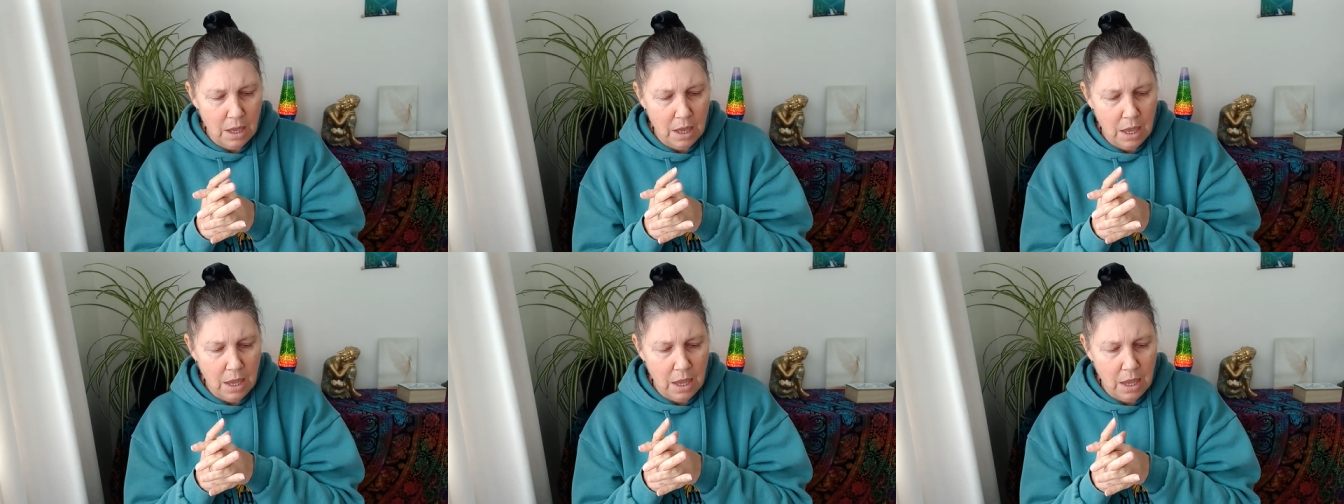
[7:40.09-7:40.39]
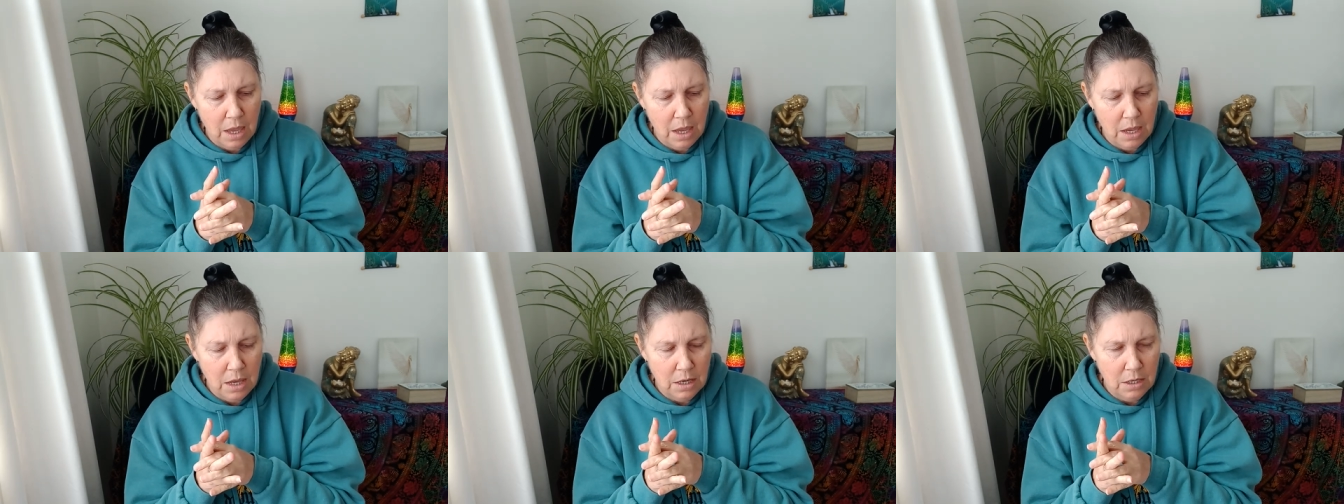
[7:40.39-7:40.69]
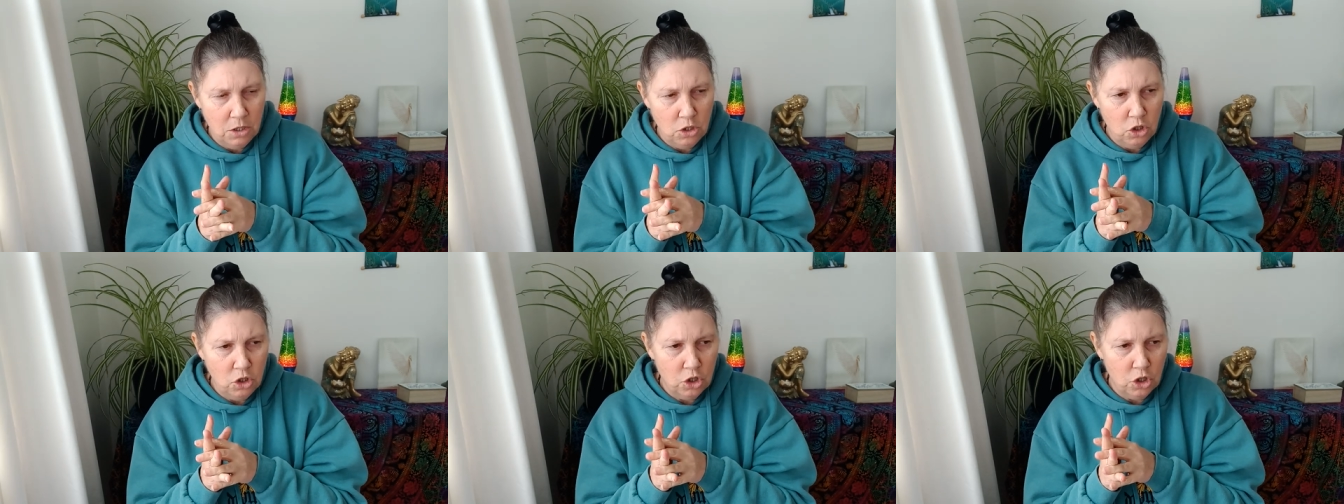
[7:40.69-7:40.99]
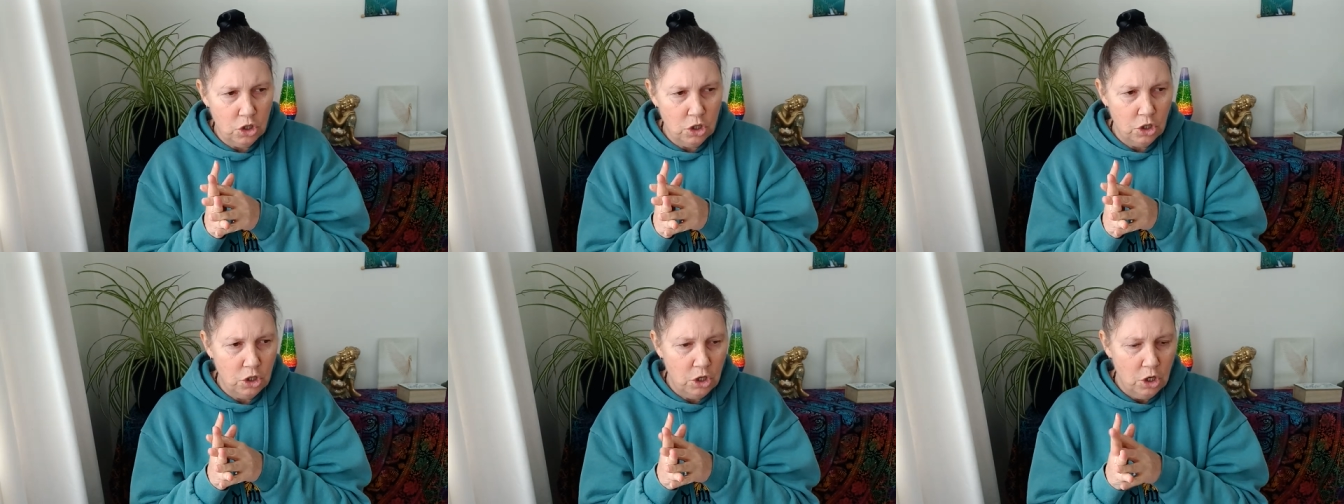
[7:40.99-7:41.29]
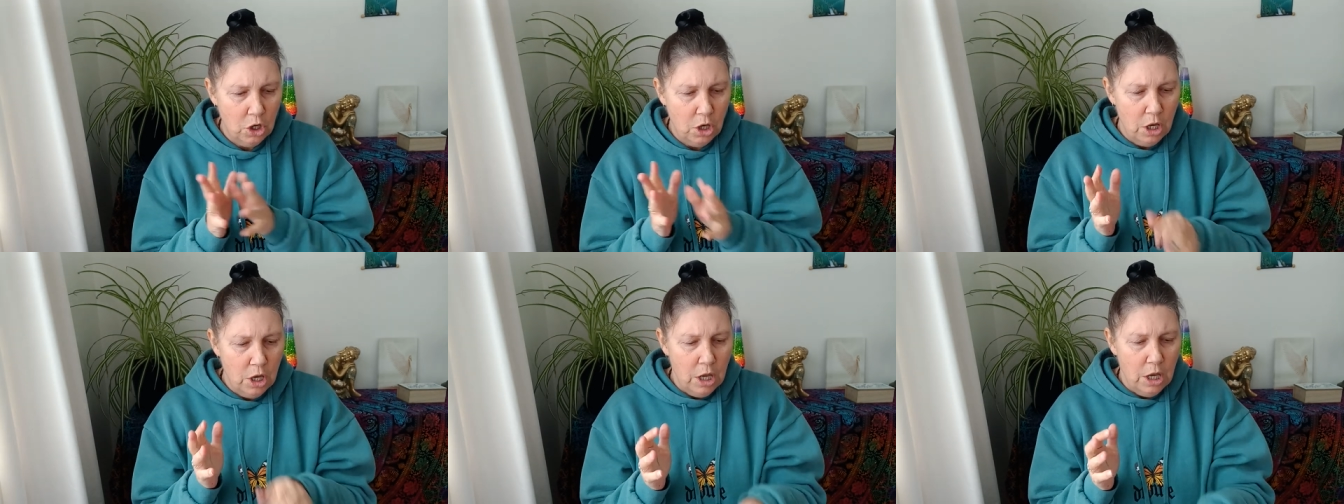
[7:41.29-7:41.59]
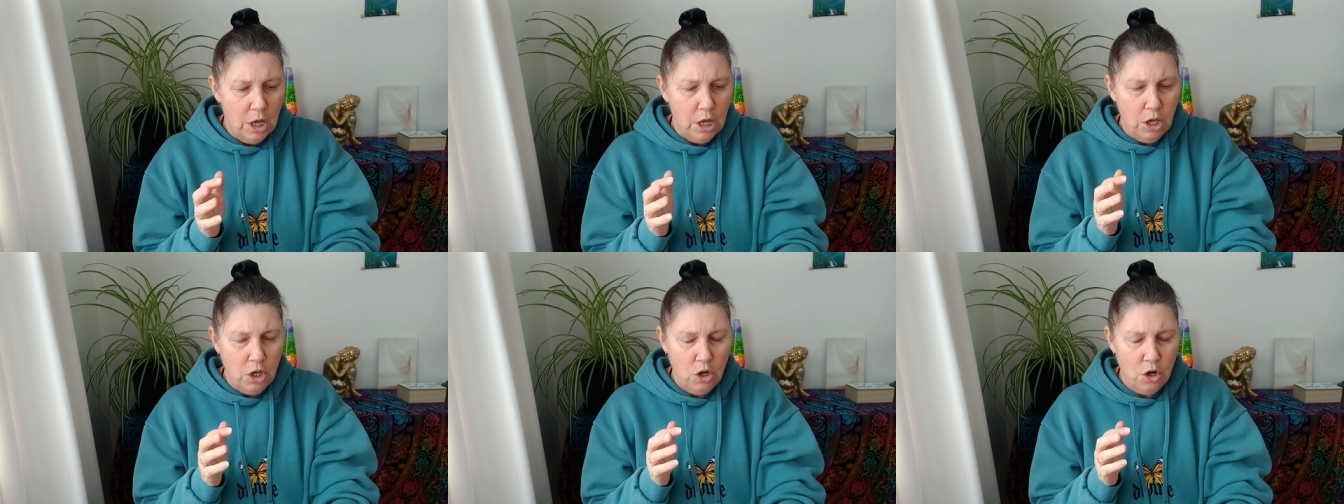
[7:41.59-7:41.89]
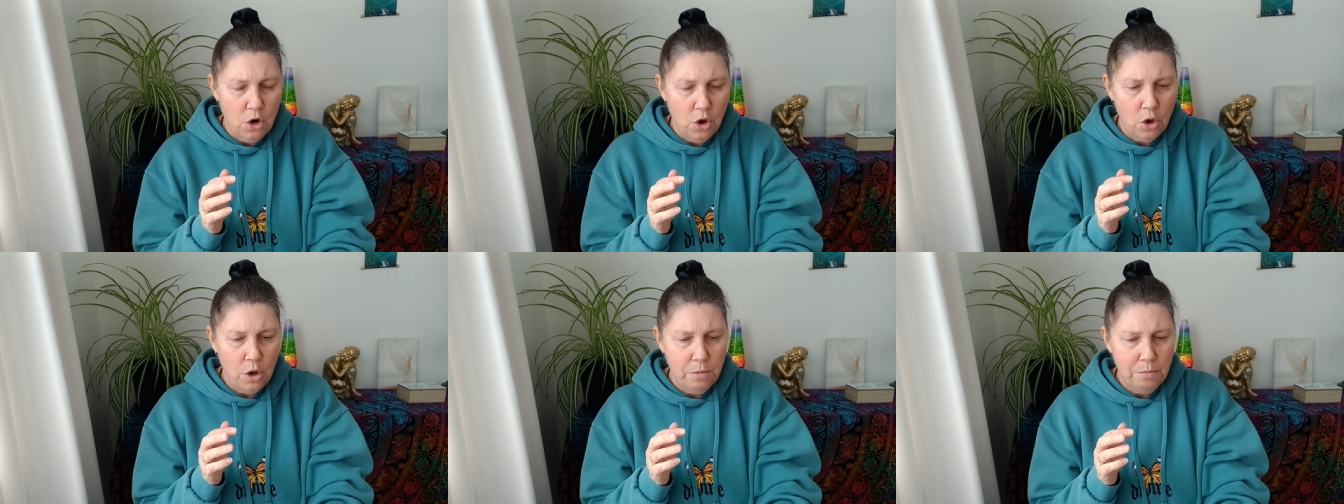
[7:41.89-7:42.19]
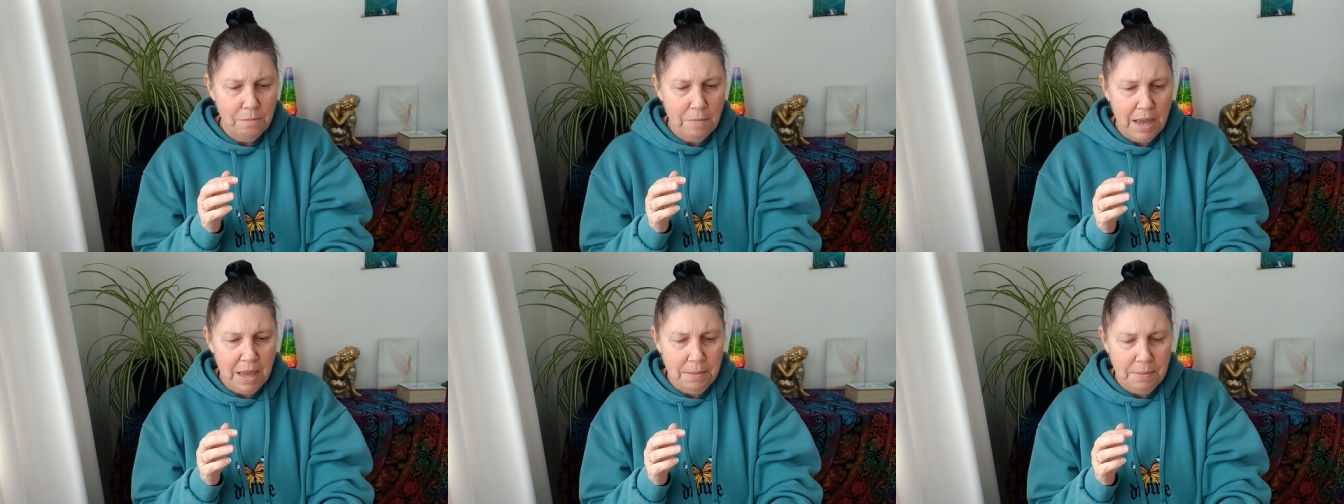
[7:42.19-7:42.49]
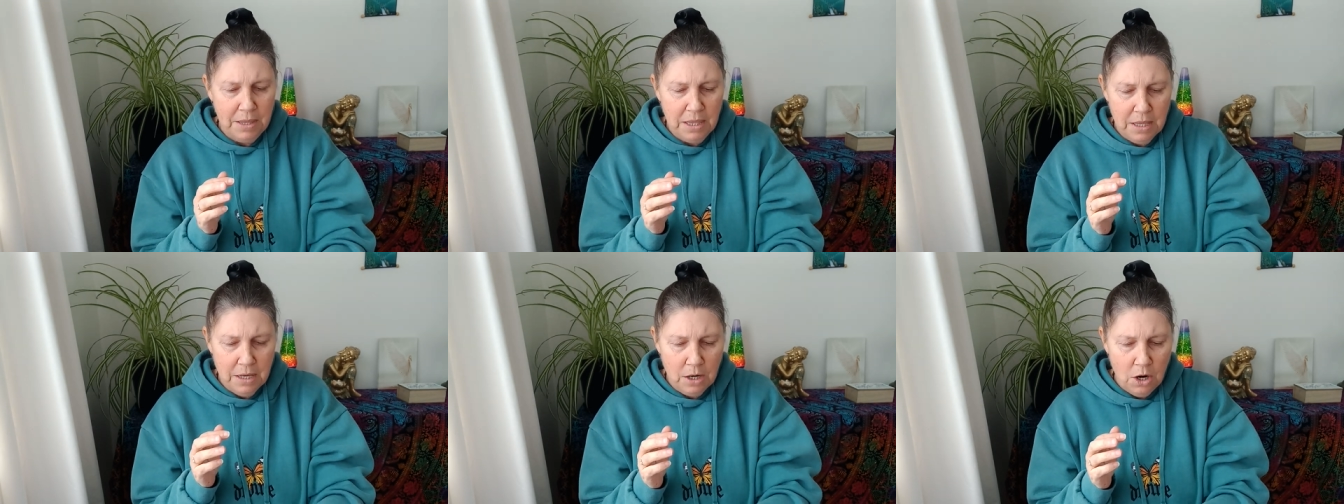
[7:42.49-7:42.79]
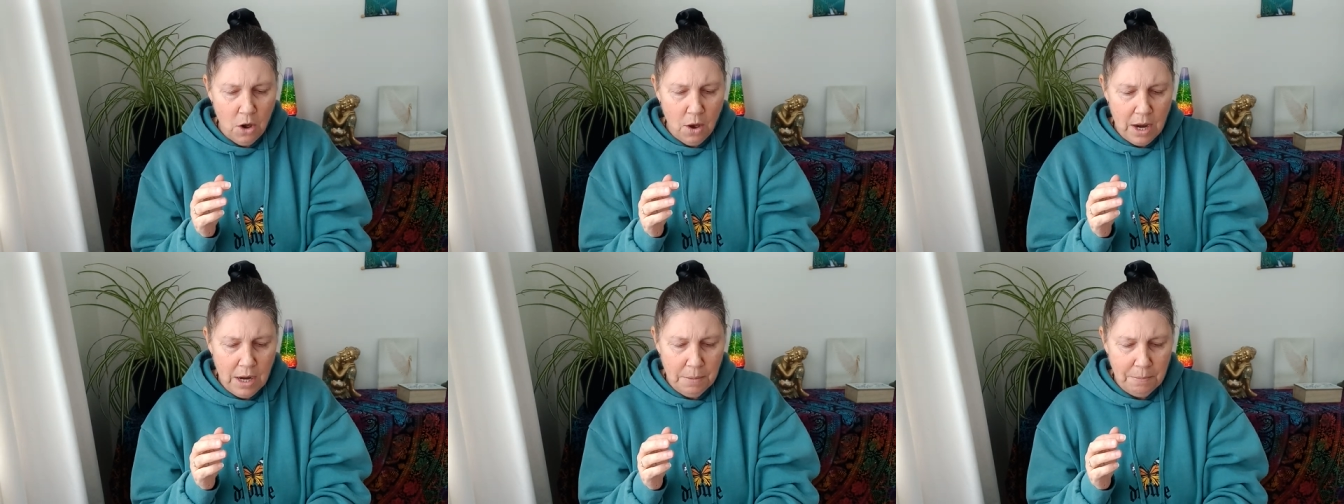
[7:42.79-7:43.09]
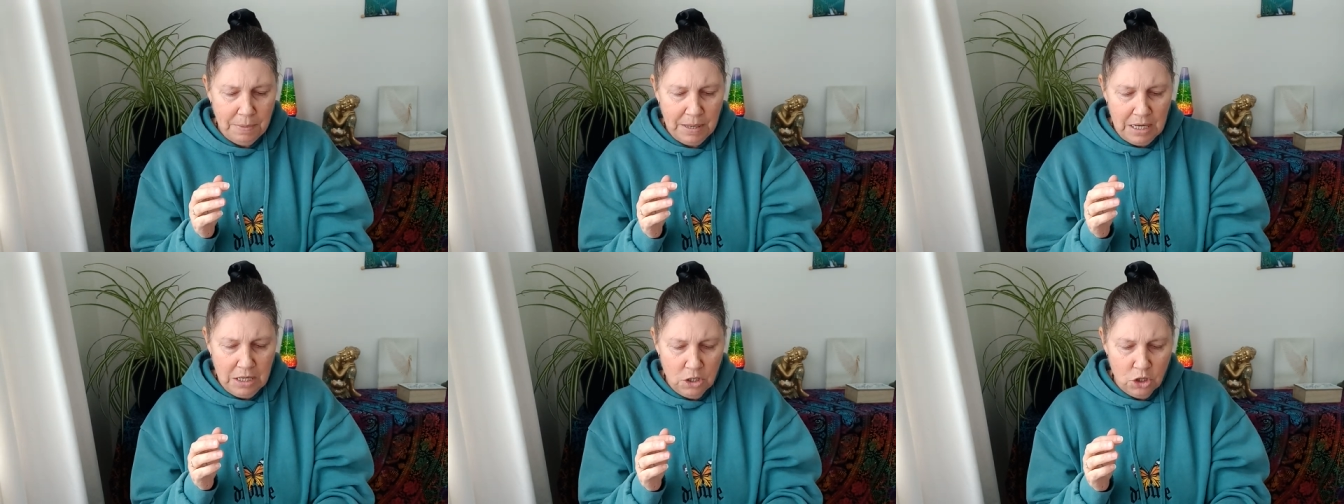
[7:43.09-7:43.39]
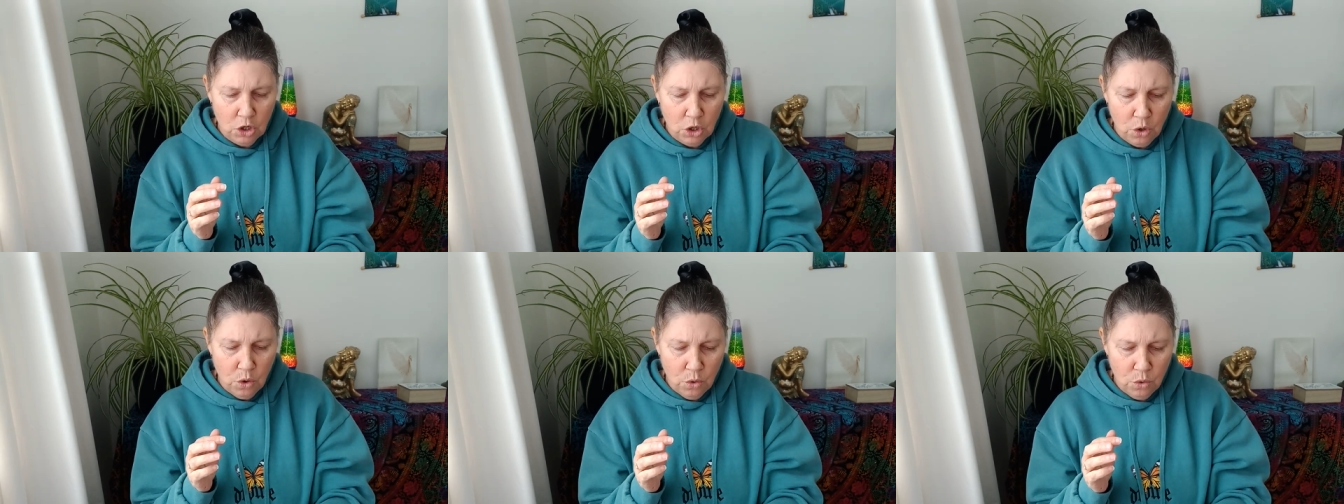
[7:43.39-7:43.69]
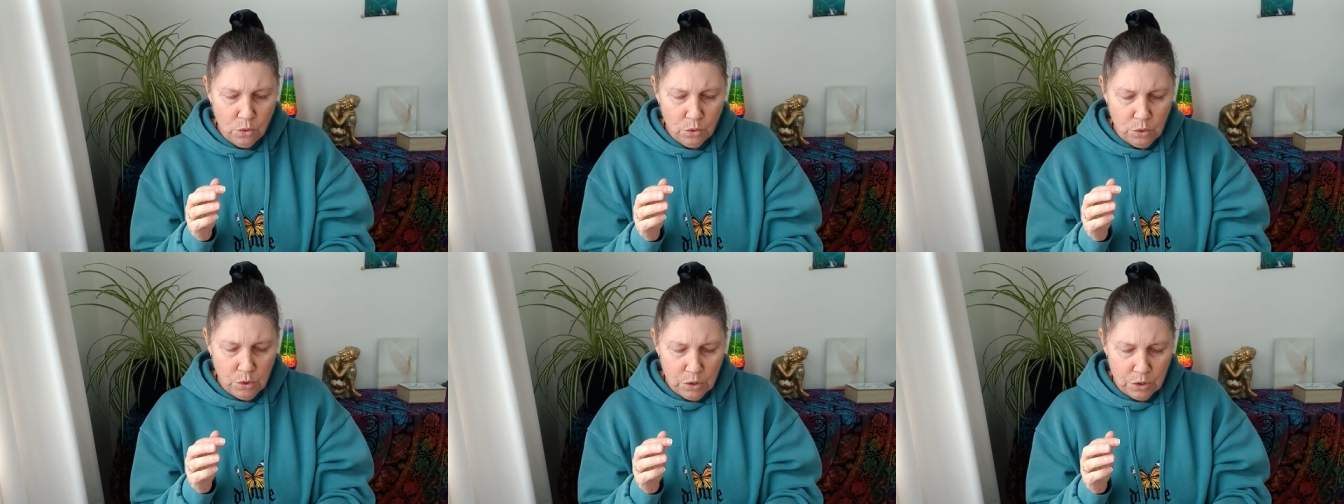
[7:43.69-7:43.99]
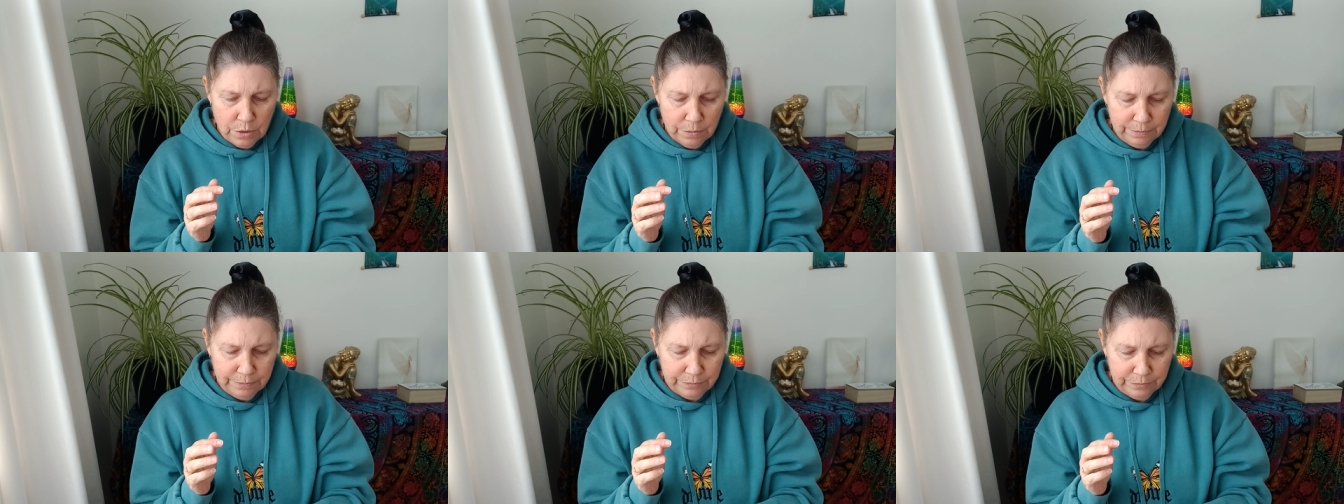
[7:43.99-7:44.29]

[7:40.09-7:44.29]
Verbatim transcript: and you know maybe the nine of pentacles